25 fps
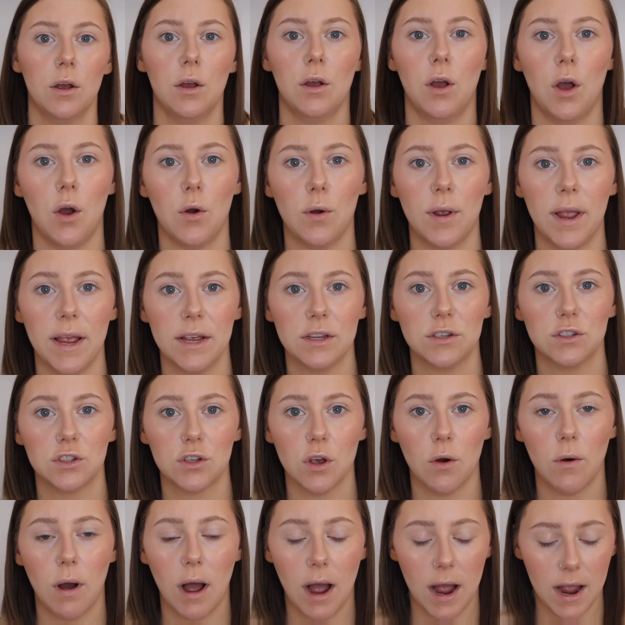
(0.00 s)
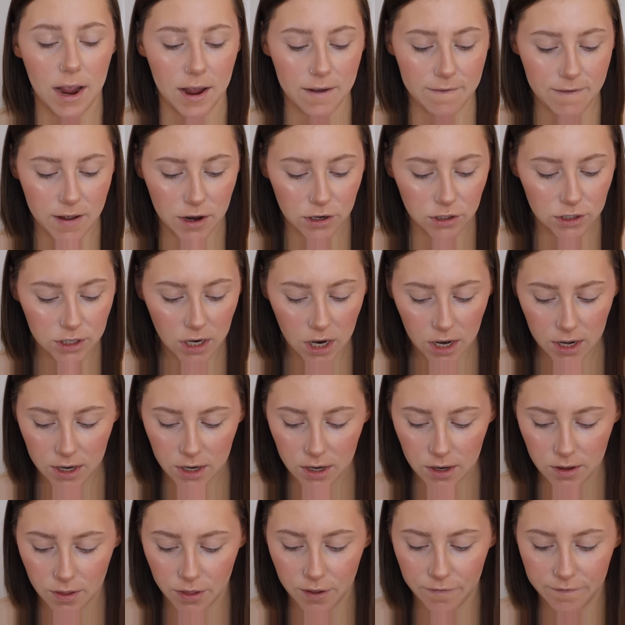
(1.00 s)
Okay, so I've
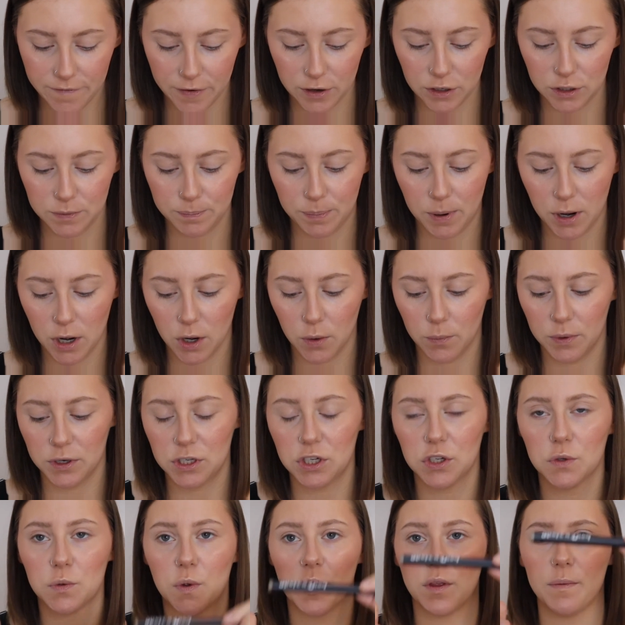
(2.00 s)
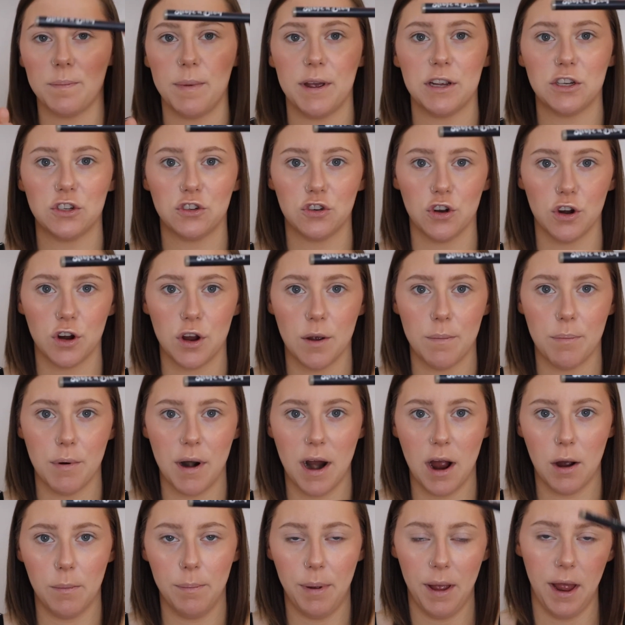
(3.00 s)
done the first part, which is with my Stroke a
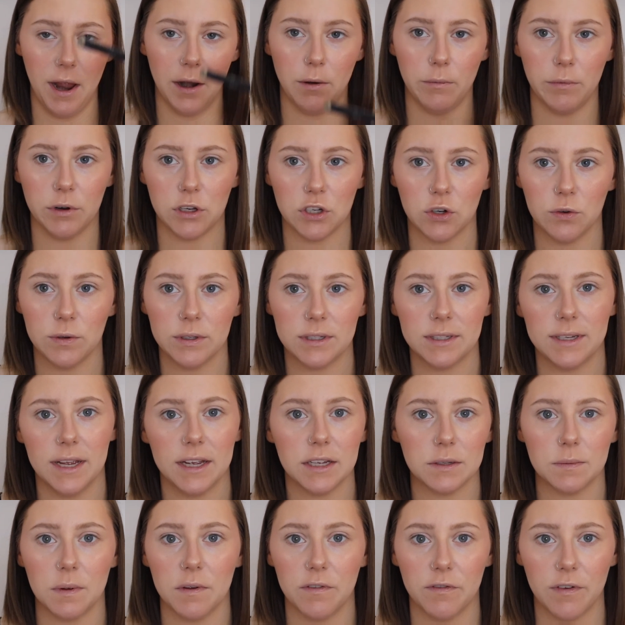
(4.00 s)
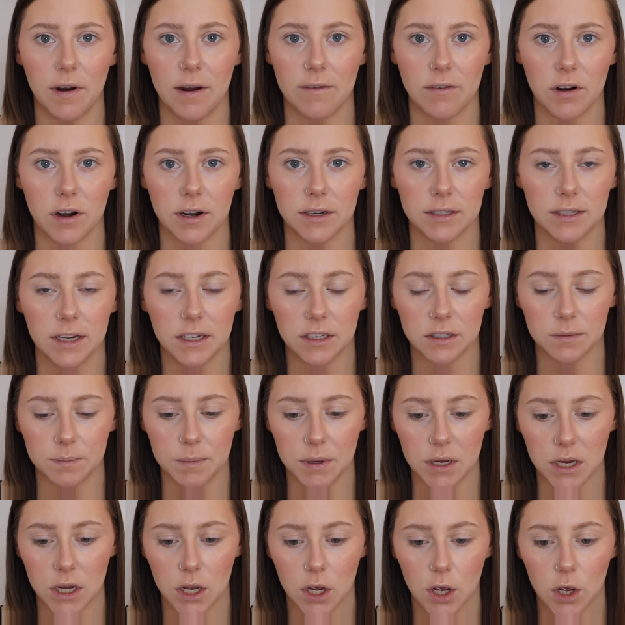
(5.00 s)
Brow pen, which always takes me forever. It takes
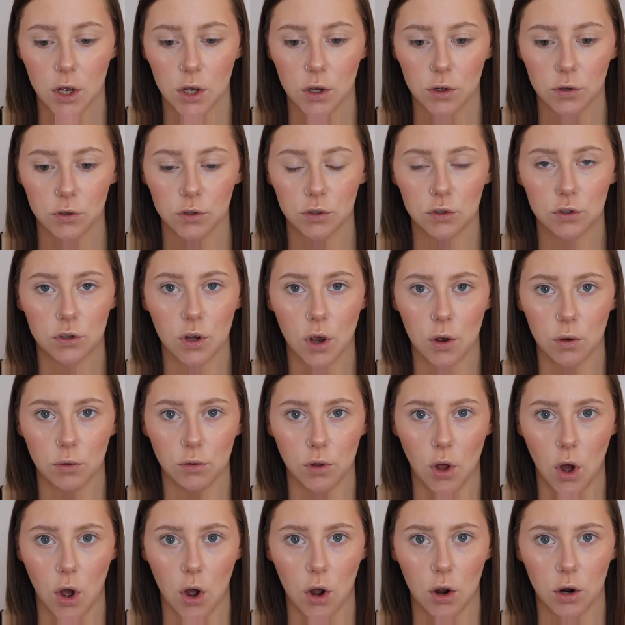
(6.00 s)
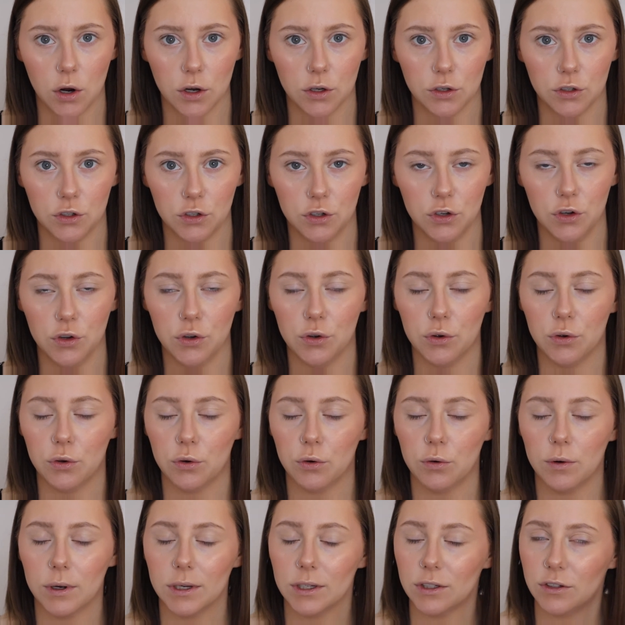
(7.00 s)
me so long
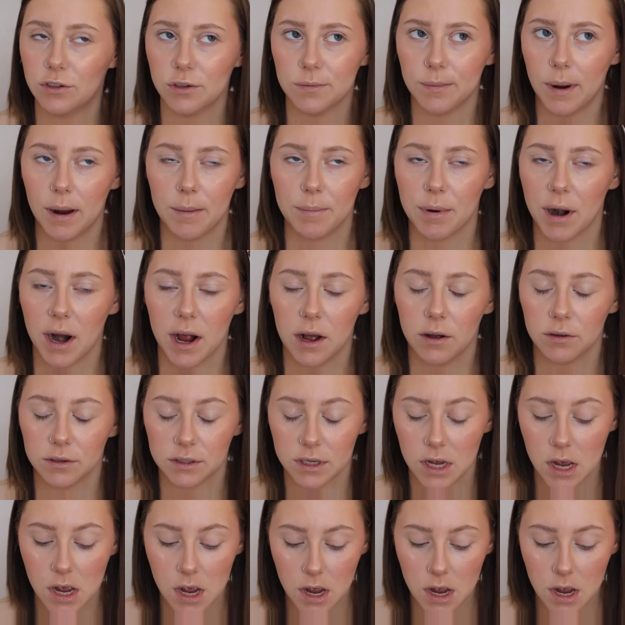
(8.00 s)
to do my brows.